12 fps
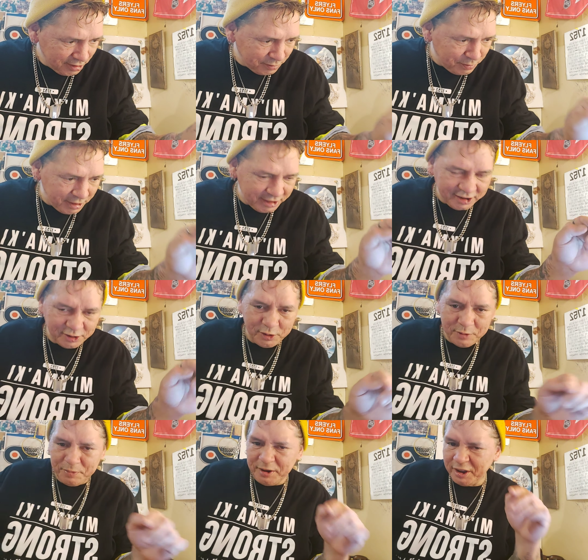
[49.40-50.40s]
Speaking of
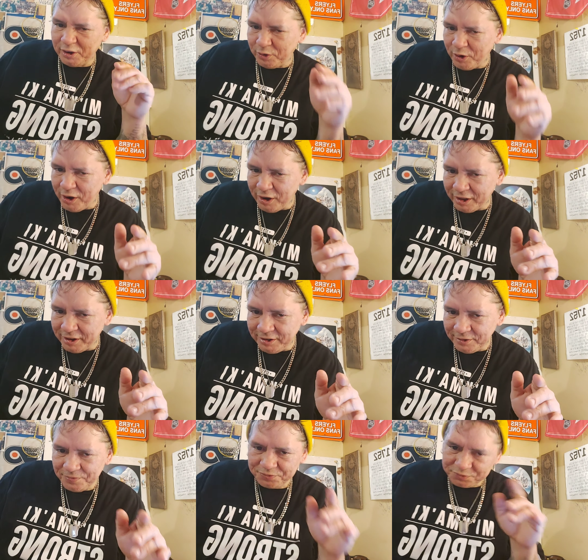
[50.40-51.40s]
creeping and crawling,
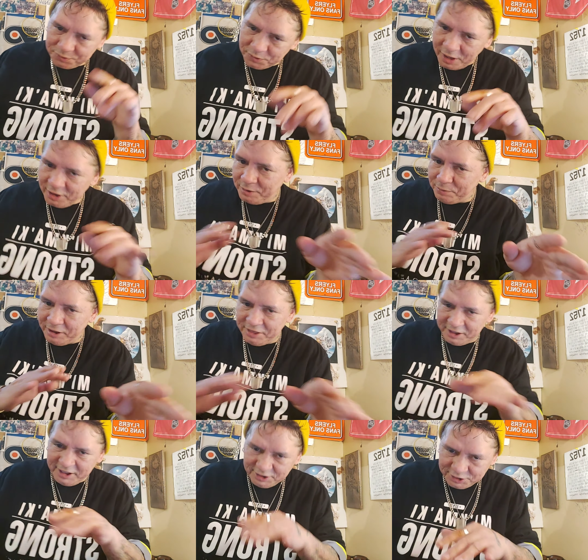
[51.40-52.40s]
I'm going to play
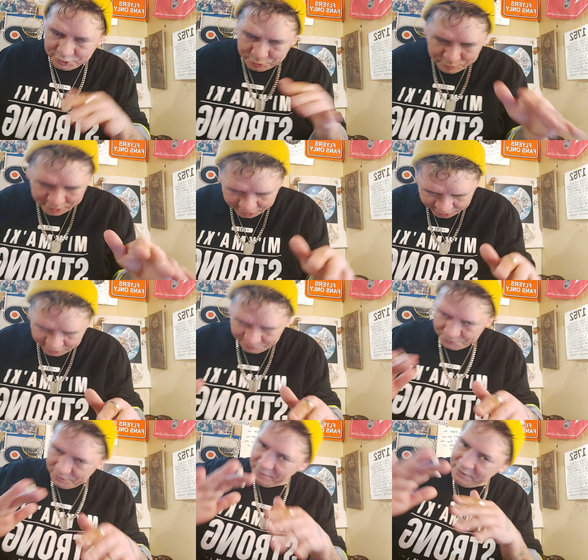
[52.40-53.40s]
the instrumental
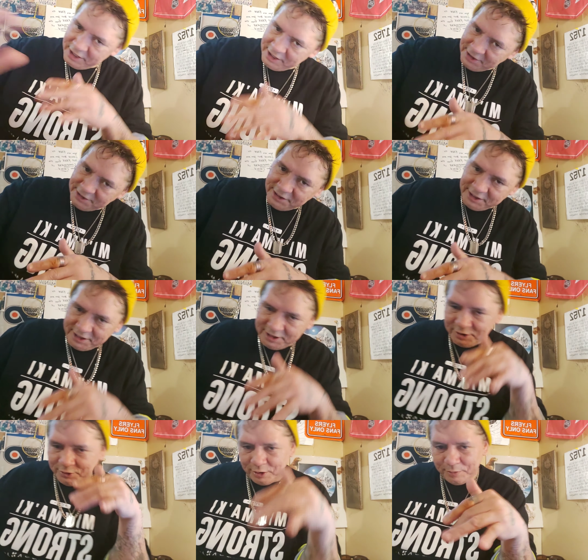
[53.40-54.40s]
of Easy
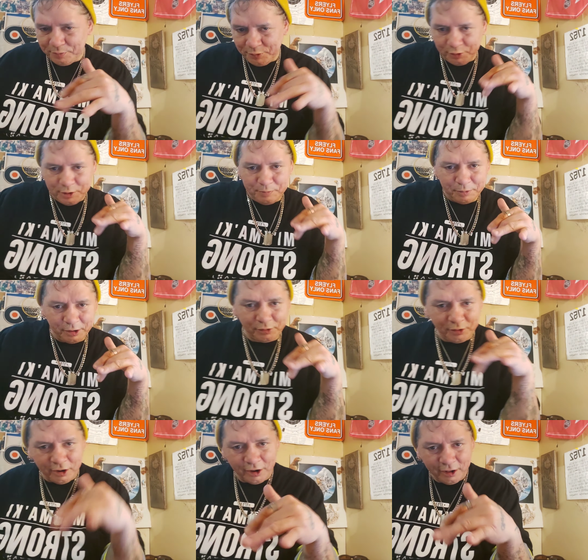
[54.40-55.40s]
E Creep, Creep and
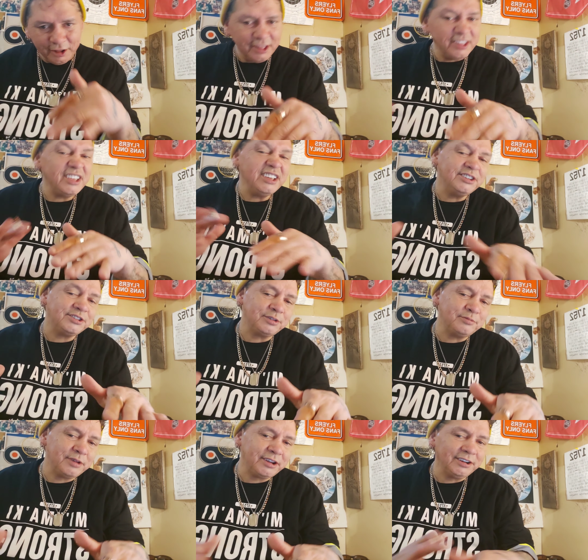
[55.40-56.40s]
Crawl
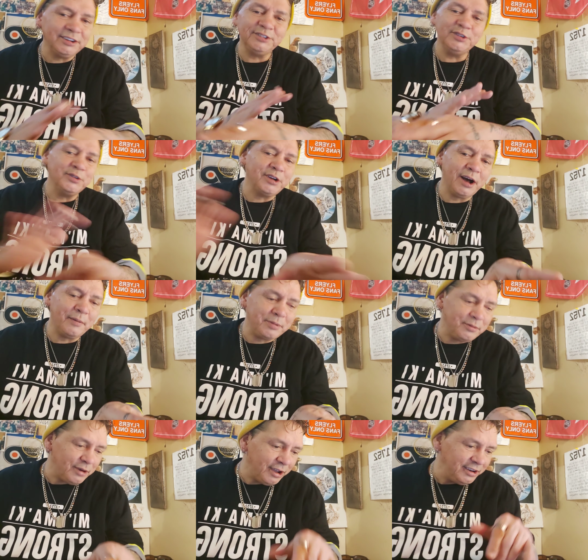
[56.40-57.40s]
instrumental, no
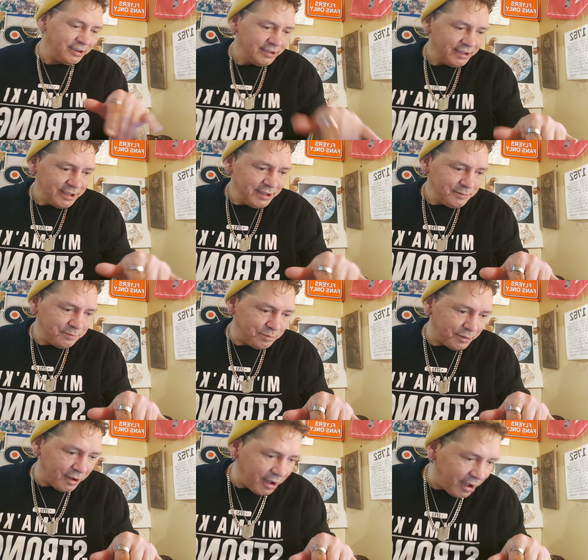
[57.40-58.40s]
copyright,
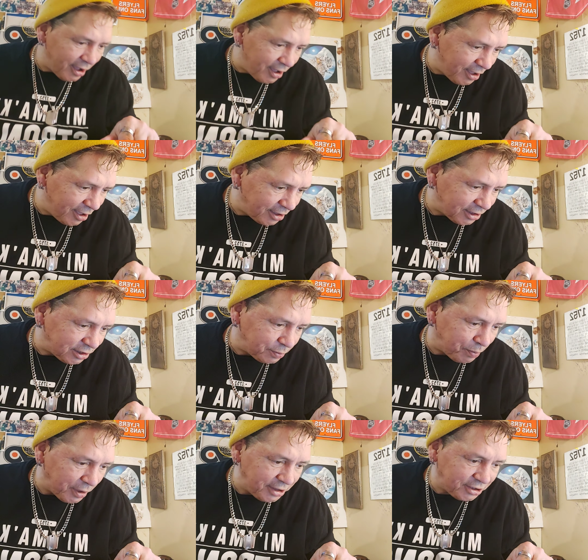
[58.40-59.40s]
by
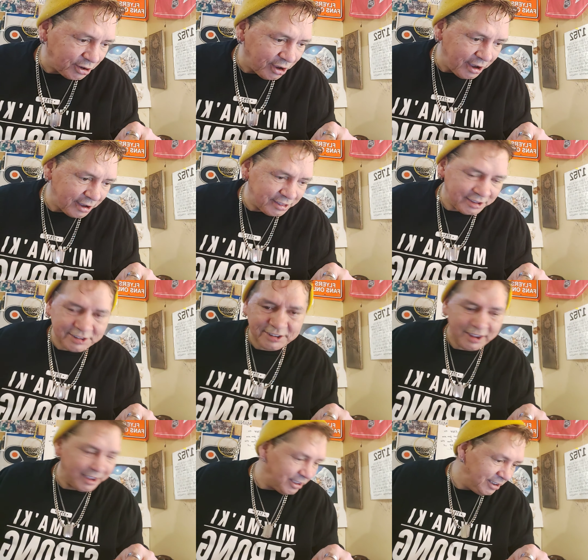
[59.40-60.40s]
Space Hawk
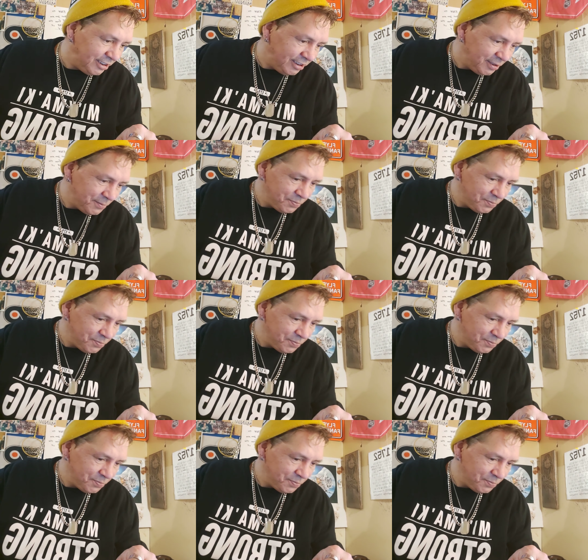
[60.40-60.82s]
II.